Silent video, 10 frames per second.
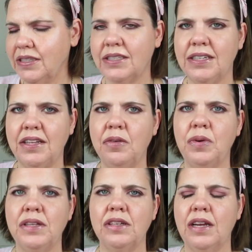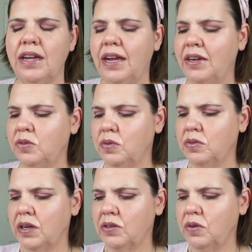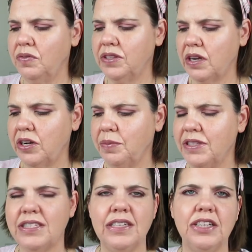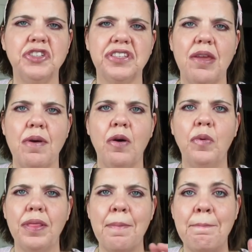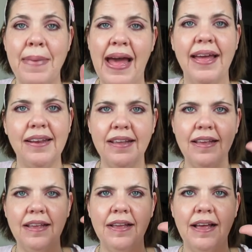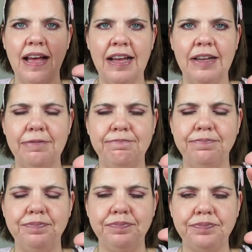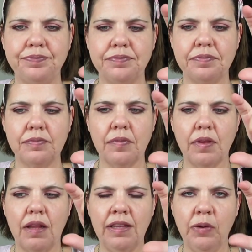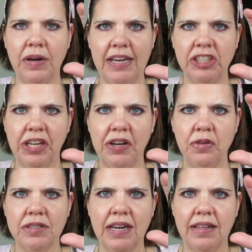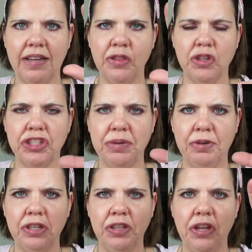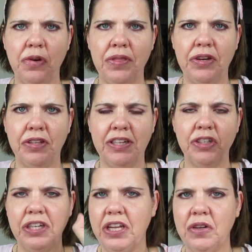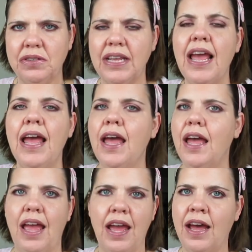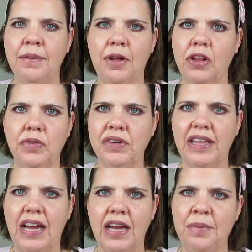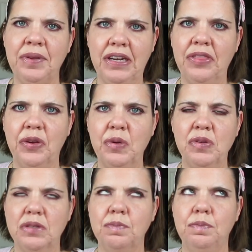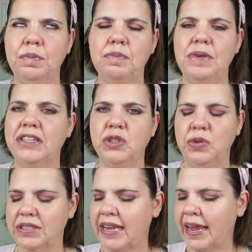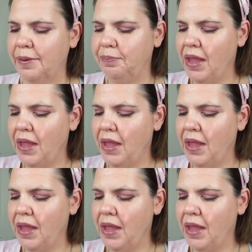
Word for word: The Stila one, I, I don't, I don't know if it's on here, but Stila just came out with matte, um, liquid eyeshadows, kind of like their shimmer glow and their glitter and goes, I'm all over that. I'm getting those as soon as I can.